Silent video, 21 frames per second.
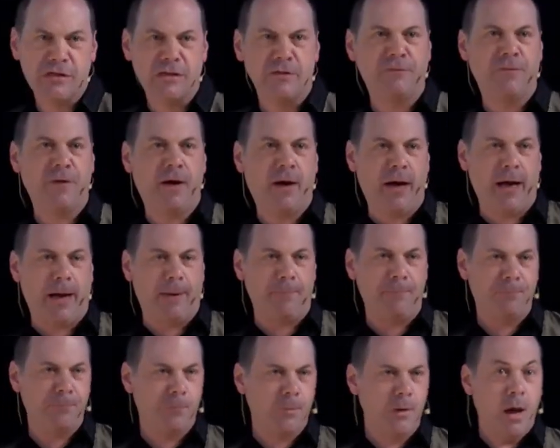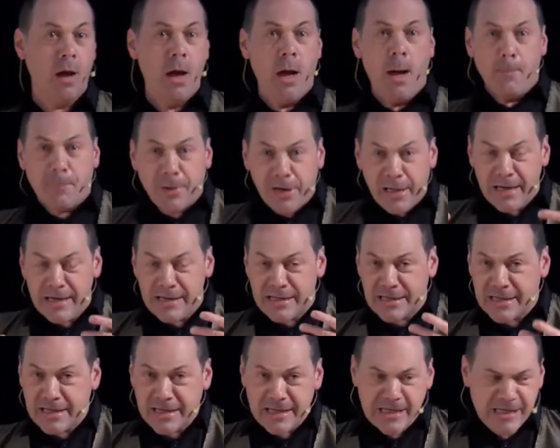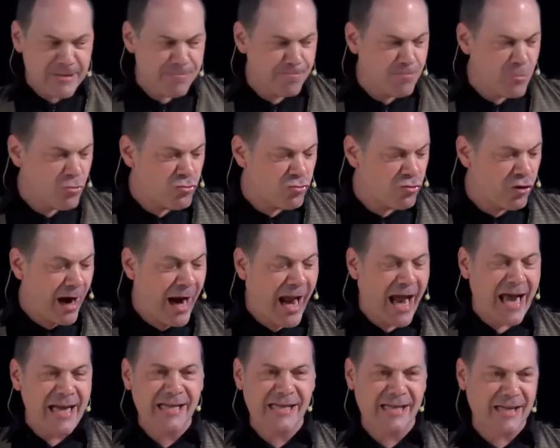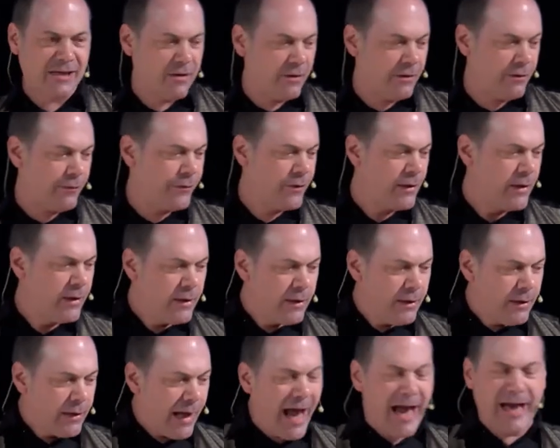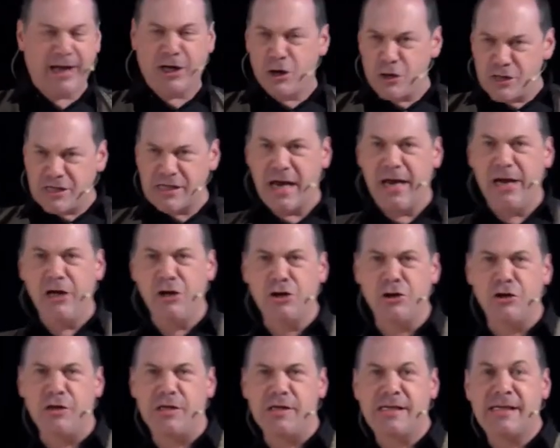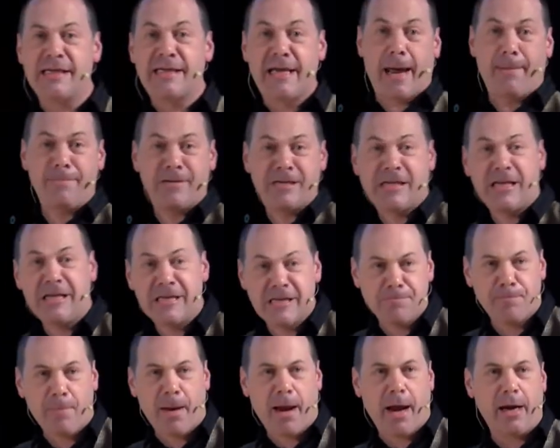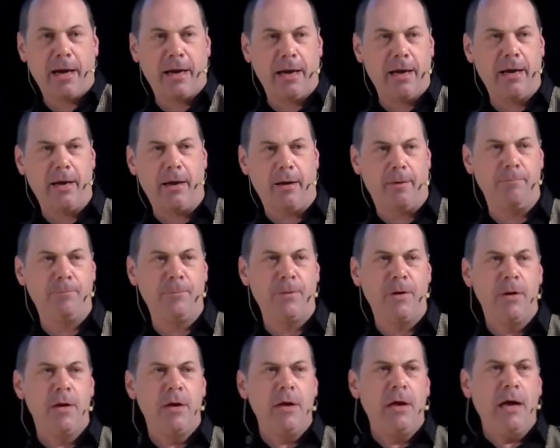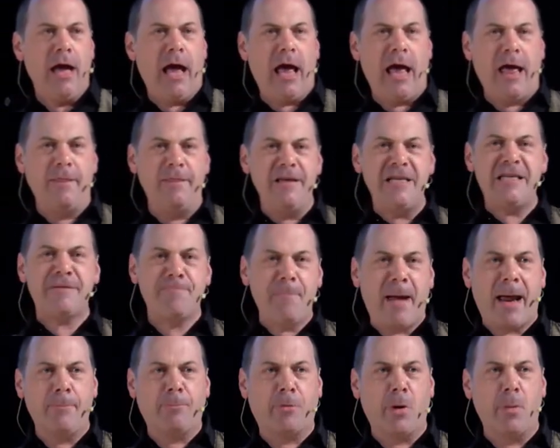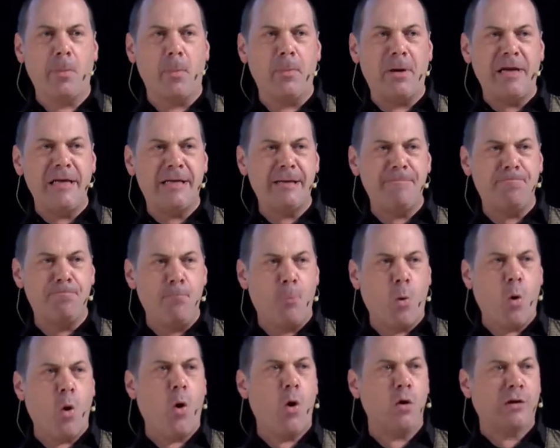the fire. But into this morass of accusations steps this man here. And this man probably did more